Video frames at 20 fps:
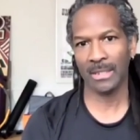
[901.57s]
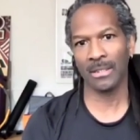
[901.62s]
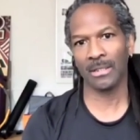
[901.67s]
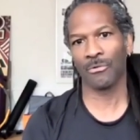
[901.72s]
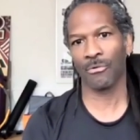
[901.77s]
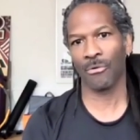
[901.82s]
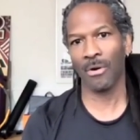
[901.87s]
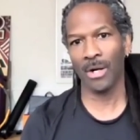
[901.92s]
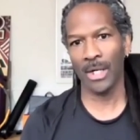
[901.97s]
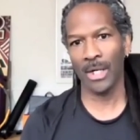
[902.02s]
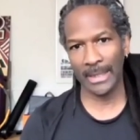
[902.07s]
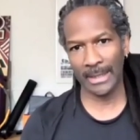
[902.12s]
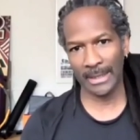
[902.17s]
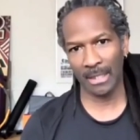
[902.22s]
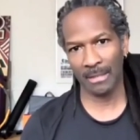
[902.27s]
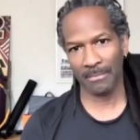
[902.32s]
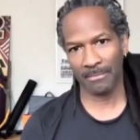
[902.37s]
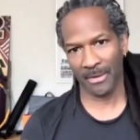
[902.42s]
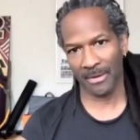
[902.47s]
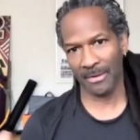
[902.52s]
a growing
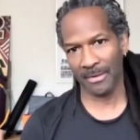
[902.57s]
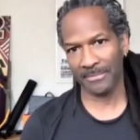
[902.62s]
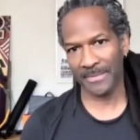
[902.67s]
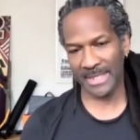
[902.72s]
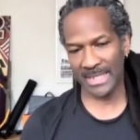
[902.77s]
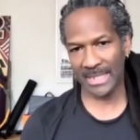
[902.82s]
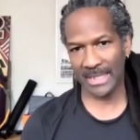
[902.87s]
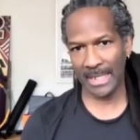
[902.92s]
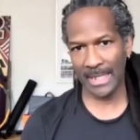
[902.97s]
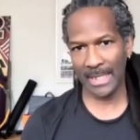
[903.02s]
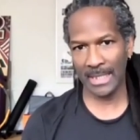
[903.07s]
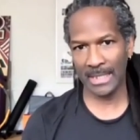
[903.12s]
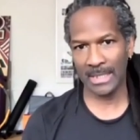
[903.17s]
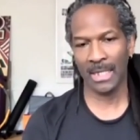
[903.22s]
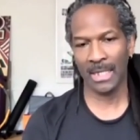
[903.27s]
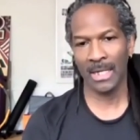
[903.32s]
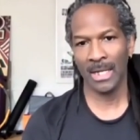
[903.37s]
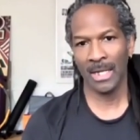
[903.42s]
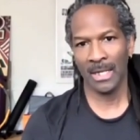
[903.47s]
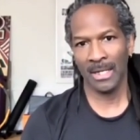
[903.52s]
number of states
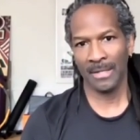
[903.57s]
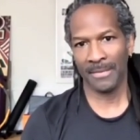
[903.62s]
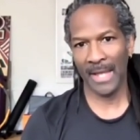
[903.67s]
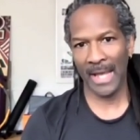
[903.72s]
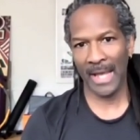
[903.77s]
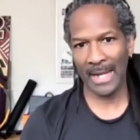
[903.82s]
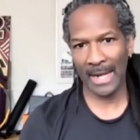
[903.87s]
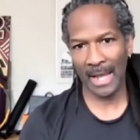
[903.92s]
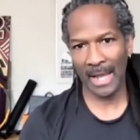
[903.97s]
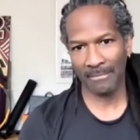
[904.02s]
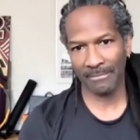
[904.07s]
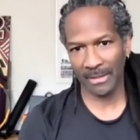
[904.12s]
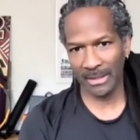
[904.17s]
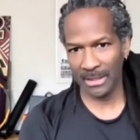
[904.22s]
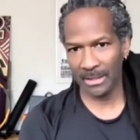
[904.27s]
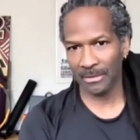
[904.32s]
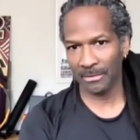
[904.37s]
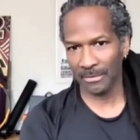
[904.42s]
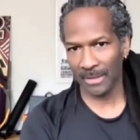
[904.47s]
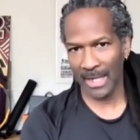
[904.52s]
that have
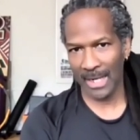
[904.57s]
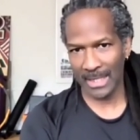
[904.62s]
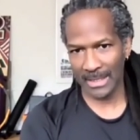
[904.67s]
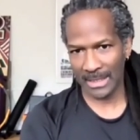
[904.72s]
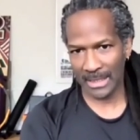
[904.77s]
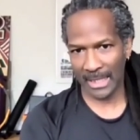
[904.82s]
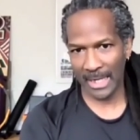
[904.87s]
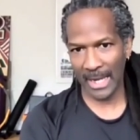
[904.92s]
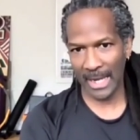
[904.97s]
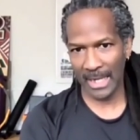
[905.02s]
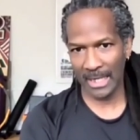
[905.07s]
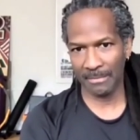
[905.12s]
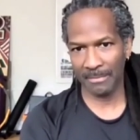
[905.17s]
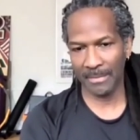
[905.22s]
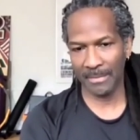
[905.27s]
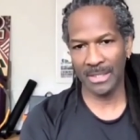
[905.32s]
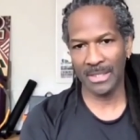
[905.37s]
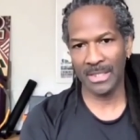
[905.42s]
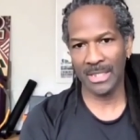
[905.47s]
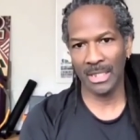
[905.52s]
legalized
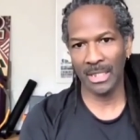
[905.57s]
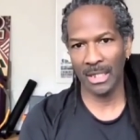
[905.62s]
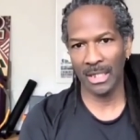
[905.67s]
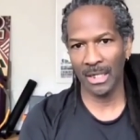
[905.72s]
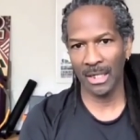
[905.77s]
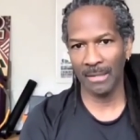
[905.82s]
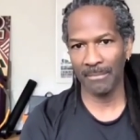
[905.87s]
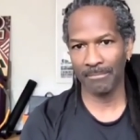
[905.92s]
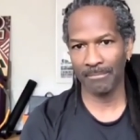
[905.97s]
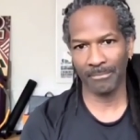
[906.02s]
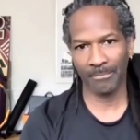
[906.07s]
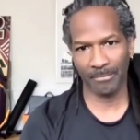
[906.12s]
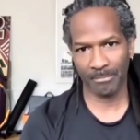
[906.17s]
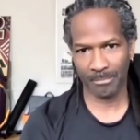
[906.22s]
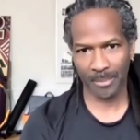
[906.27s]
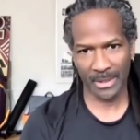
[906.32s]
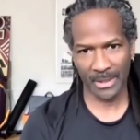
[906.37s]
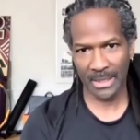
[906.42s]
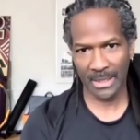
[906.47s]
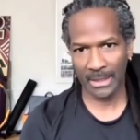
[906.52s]
cannabis, um,
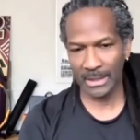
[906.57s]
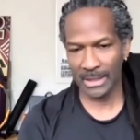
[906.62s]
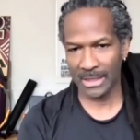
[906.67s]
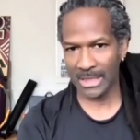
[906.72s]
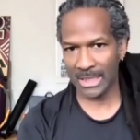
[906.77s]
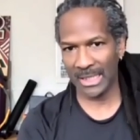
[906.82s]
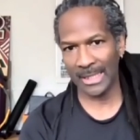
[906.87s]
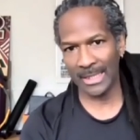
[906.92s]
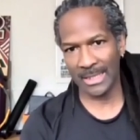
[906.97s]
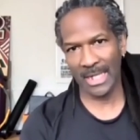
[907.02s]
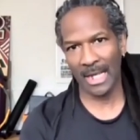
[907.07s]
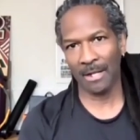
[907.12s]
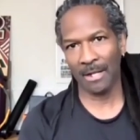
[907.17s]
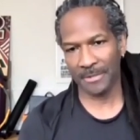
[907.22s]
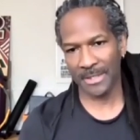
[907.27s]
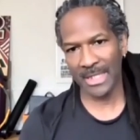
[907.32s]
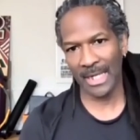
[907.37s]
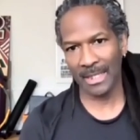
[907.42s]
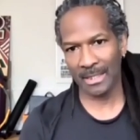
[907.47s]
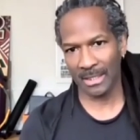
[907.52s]
particularly states
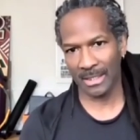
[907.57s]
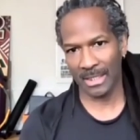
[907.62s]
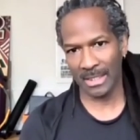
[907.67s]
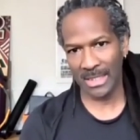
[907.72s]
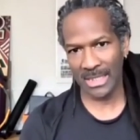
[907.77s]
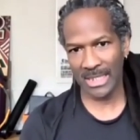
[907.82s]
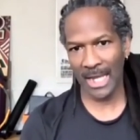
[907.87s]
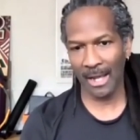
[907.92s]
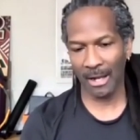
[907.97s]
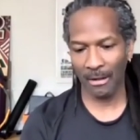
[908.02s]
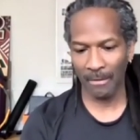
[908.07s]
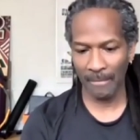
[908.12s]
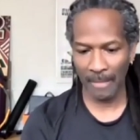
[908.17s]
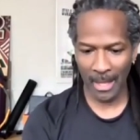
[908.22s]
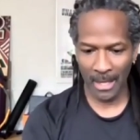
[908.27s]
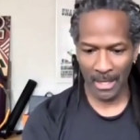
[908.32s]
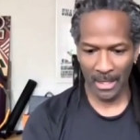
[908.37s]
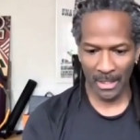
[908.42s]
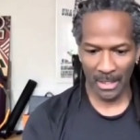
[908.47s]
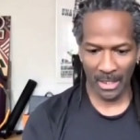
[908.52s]
outside of the South.
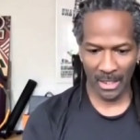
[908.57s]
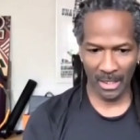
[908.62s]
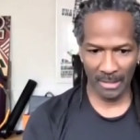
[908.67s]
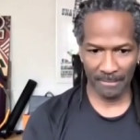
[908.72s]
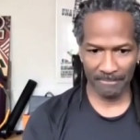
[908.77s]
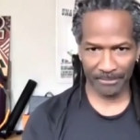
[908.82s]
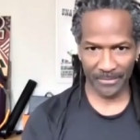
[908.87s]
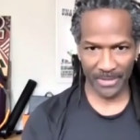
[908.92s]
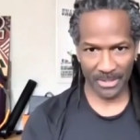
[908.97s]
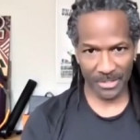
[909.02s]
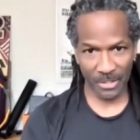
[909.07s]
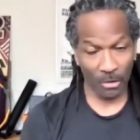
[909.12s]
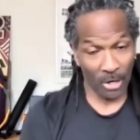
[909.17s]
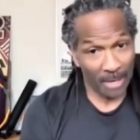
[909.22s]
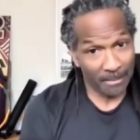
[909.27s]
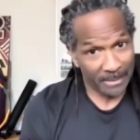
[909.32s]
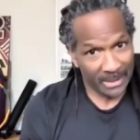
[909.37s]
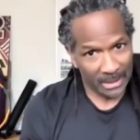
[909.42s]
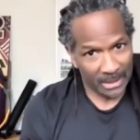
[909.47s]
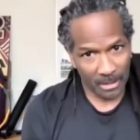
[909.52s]
Um, so
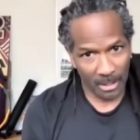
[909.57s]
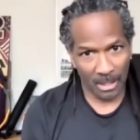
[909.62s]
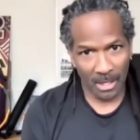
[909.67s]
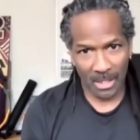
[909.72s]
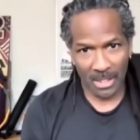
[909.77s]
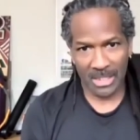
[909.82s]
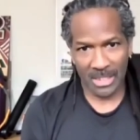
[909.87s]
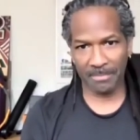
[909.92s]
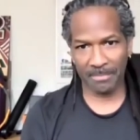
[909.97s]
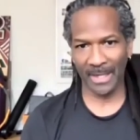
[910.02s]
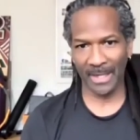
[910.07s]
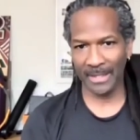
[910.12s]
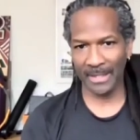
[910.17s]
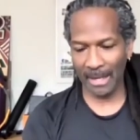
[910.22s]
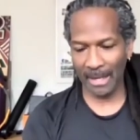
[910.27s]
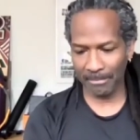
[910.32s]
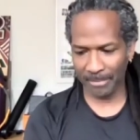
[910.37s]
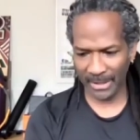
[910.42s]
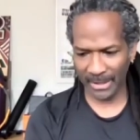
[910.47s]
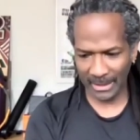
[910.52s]
mm-hmm. I'm encouraged by
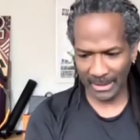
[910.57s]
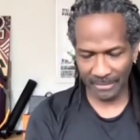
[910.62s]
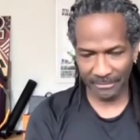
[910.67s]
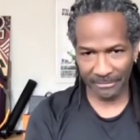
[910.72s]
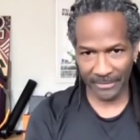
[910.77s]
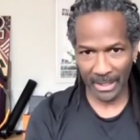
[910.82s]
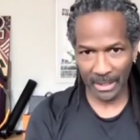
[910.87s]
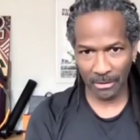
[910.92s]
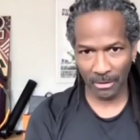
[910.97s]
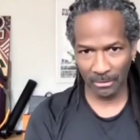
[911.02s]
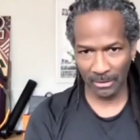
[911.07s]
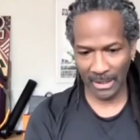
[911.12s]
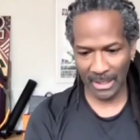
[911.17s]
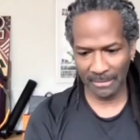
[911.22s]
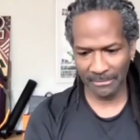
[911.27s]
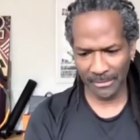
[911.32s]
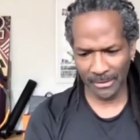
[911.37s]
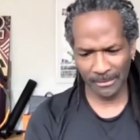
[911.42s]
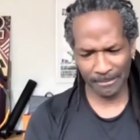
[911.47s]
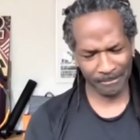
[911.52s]
that. But at the federal
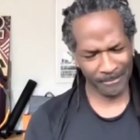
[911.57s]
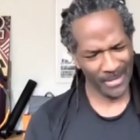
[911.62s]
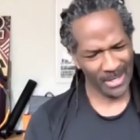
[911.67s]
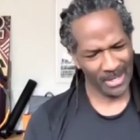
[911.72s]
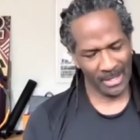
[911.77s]
level,